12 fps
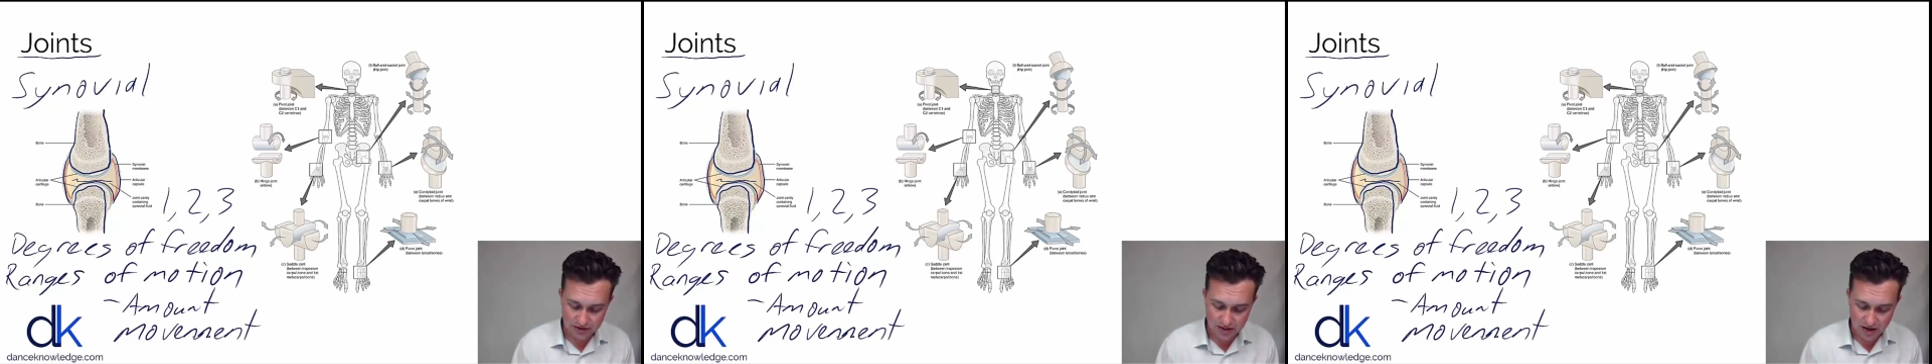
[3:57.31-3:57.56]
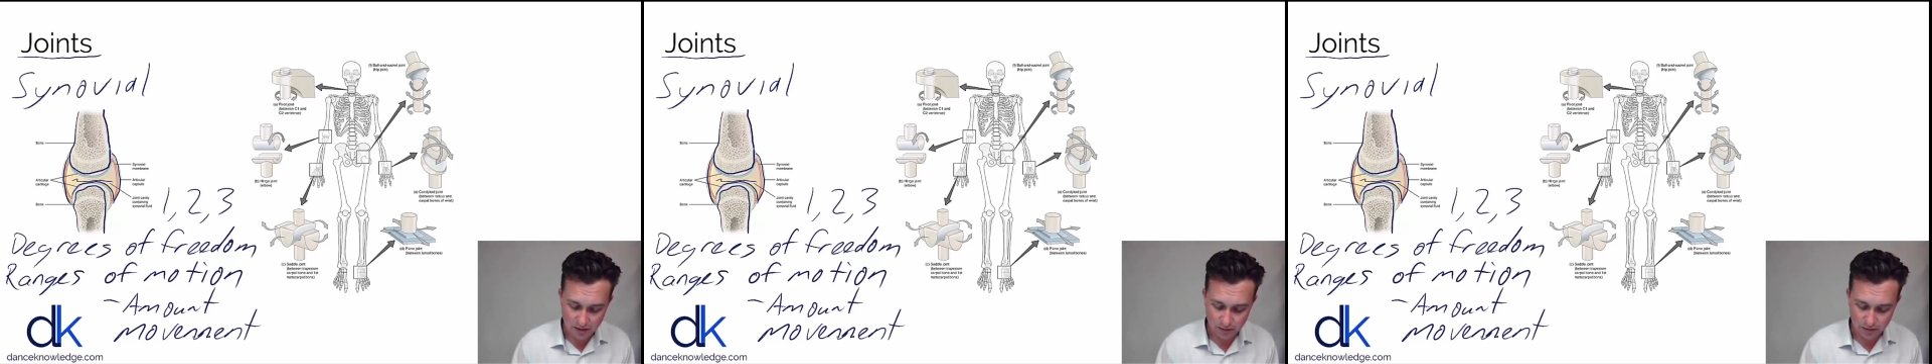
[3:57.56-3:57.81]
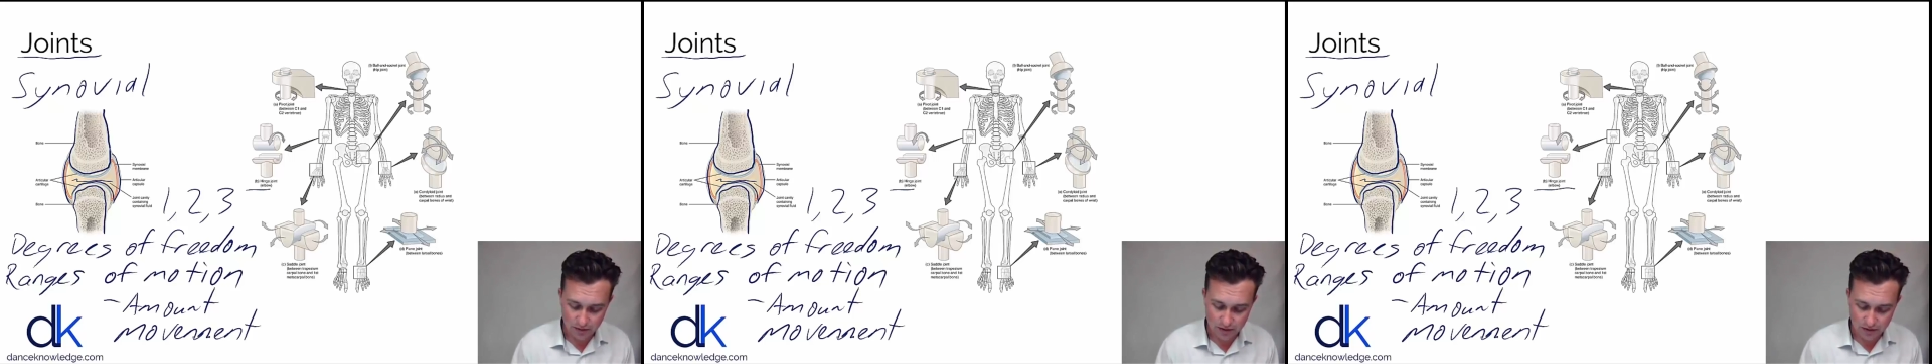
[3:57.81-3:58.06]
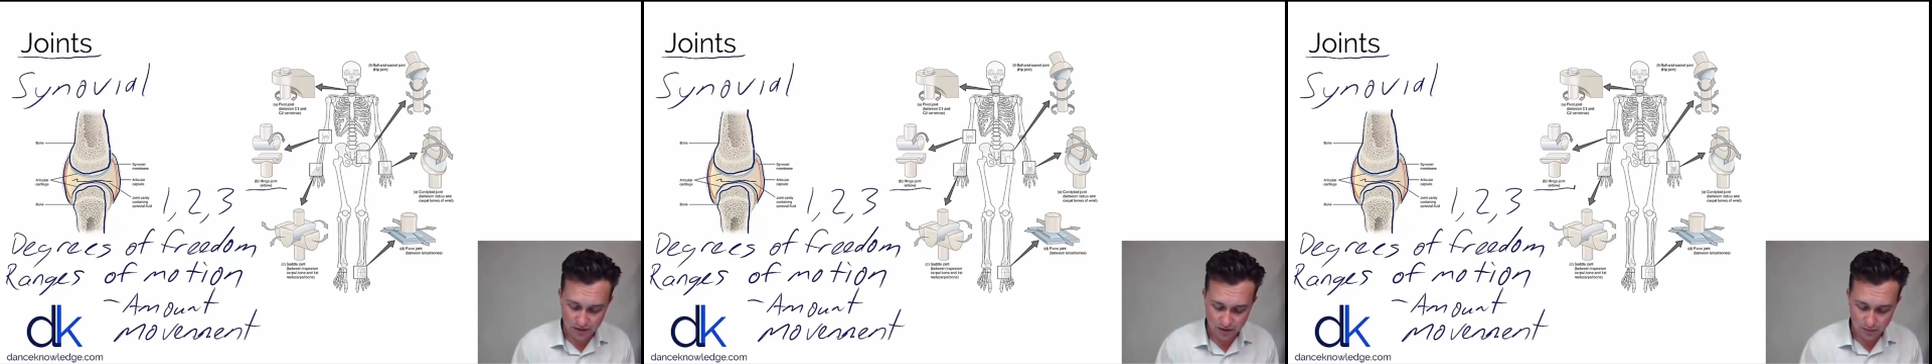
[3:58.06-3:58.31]
start
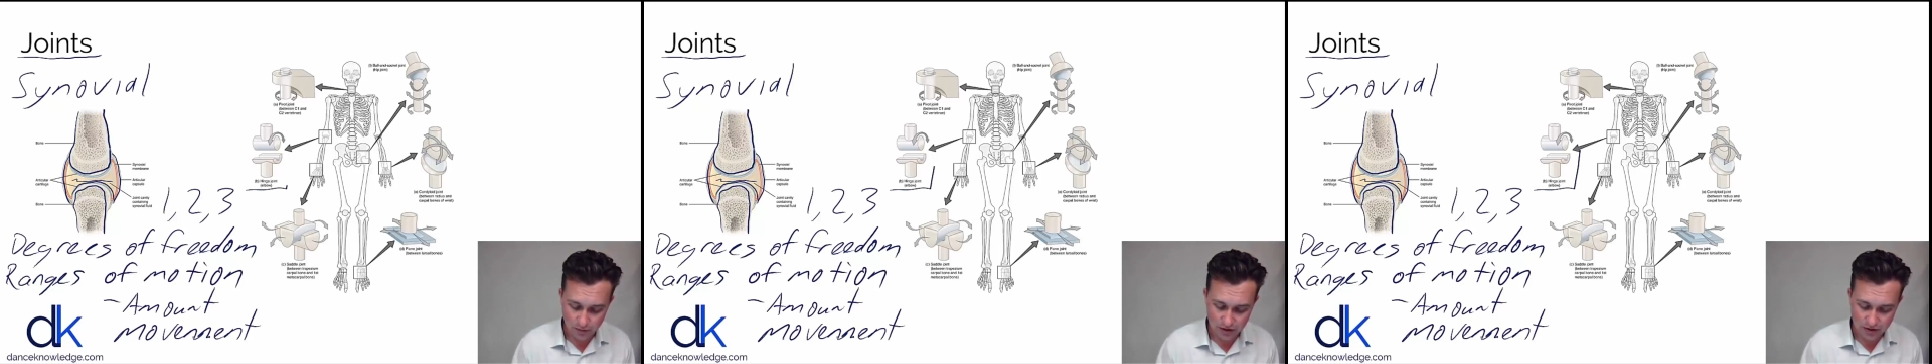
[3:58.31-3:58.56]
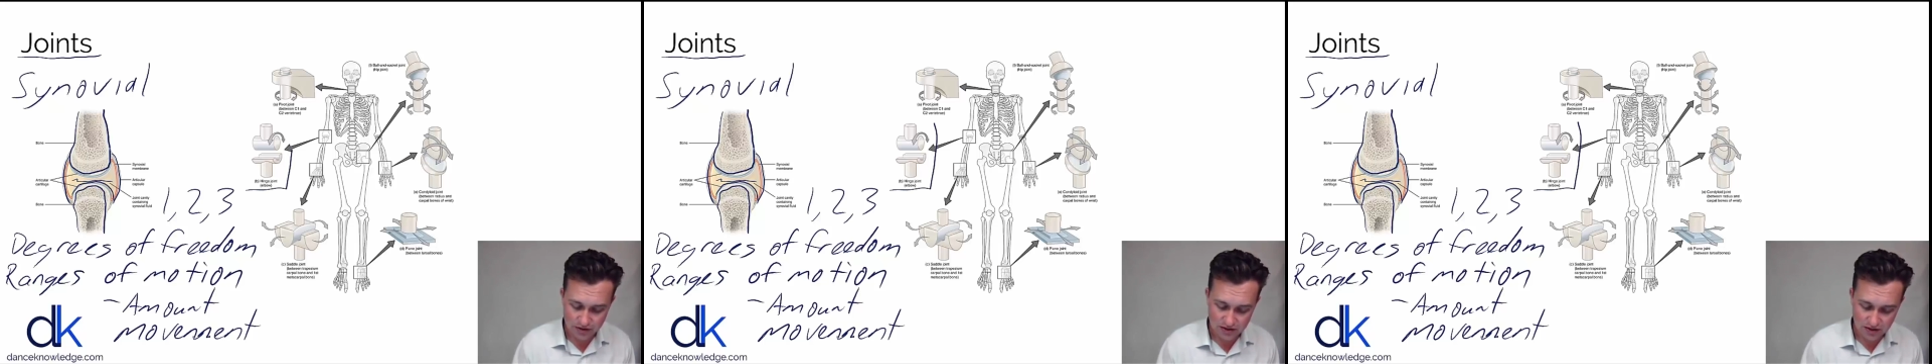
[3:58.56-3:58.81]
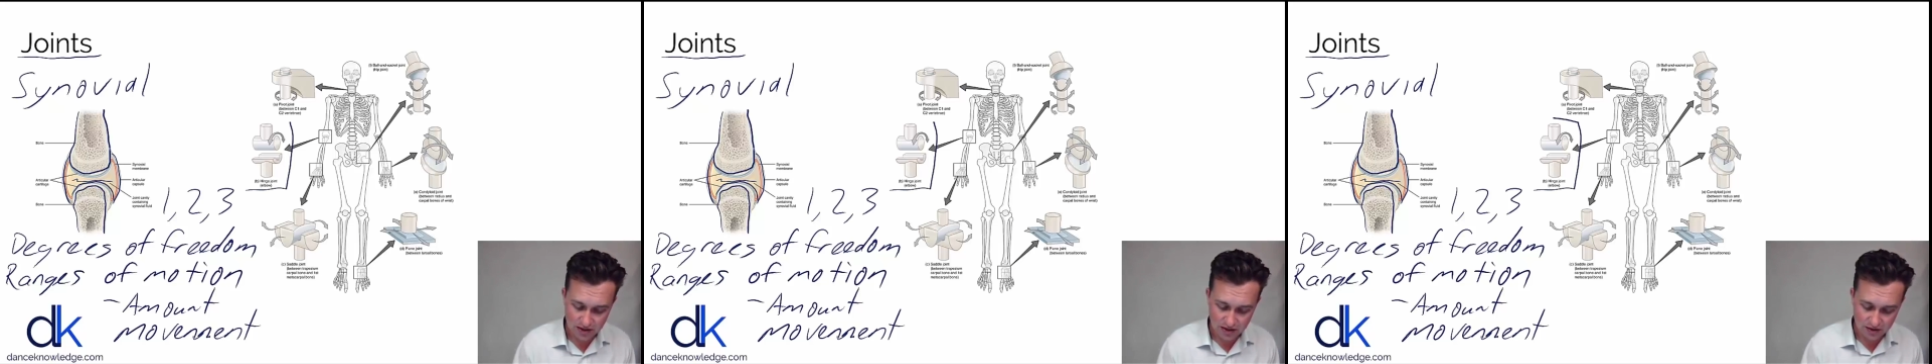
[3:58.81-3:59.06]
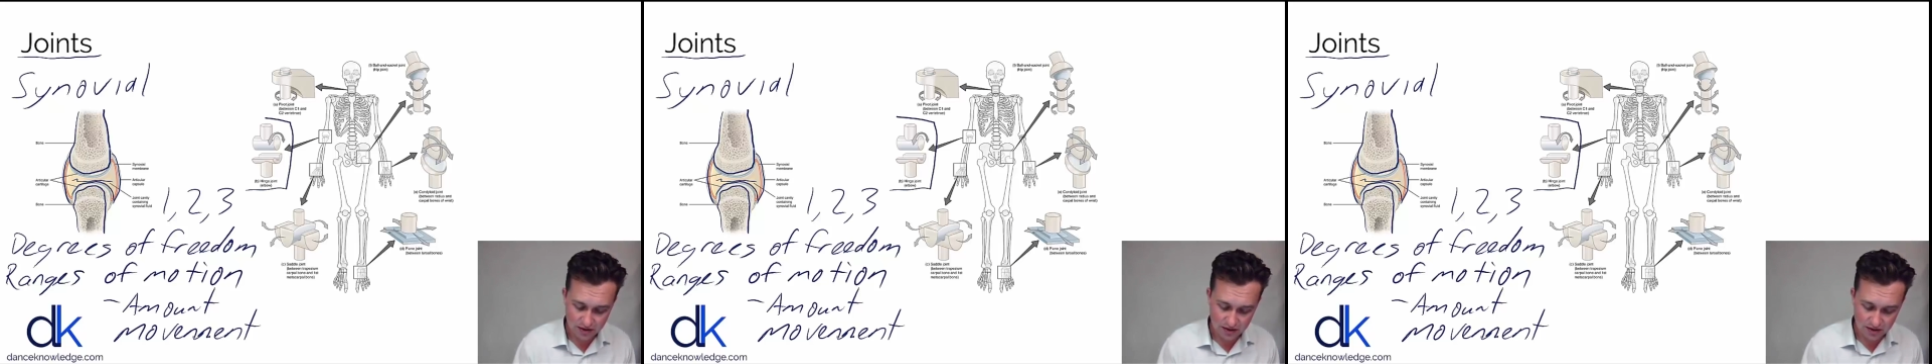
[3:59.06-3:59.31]
with, and we'll
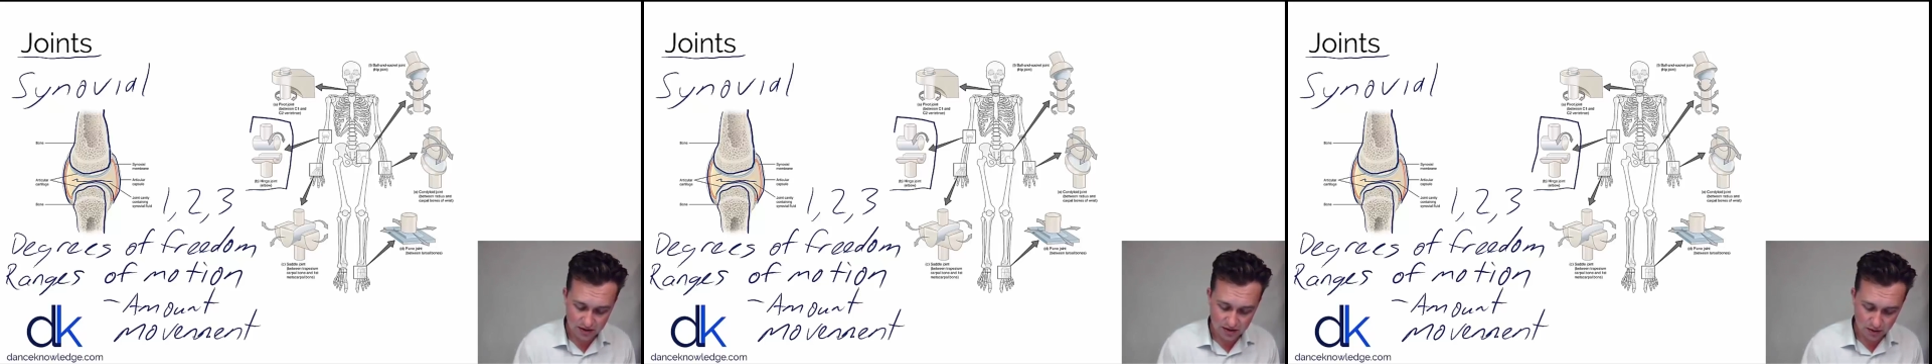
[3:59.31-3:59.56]
consider the